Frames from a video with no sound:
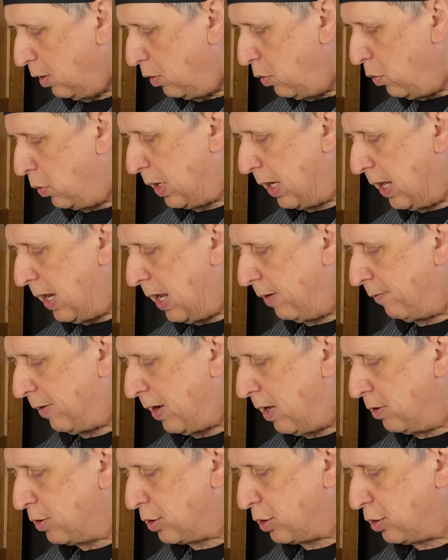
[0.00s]
You can have
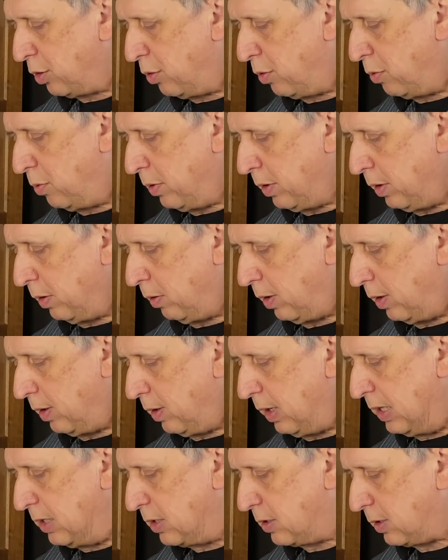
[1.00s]
also,
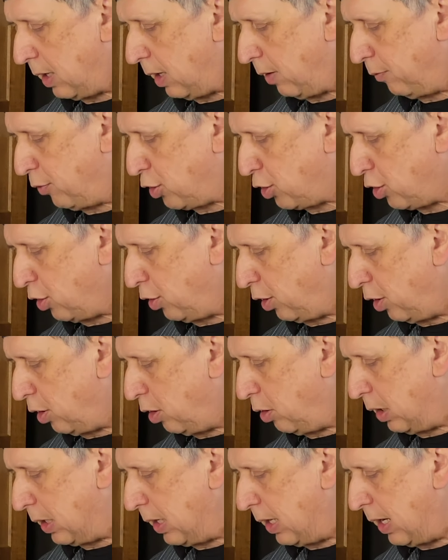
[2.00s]
instead of
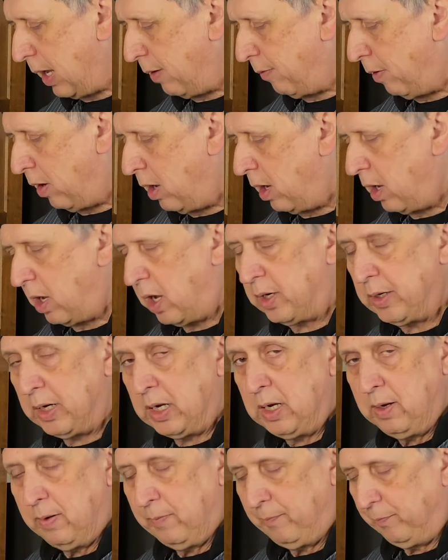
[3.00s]
sugar, you can have
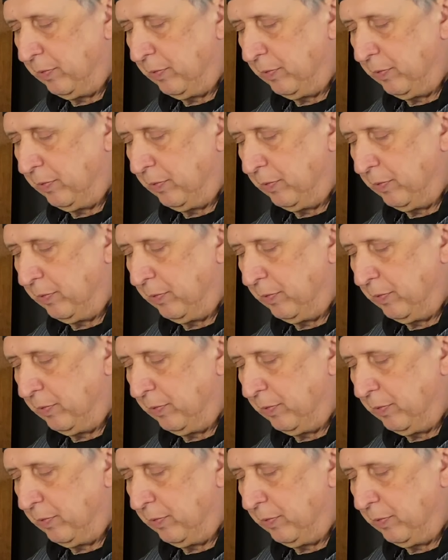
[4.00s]
honey,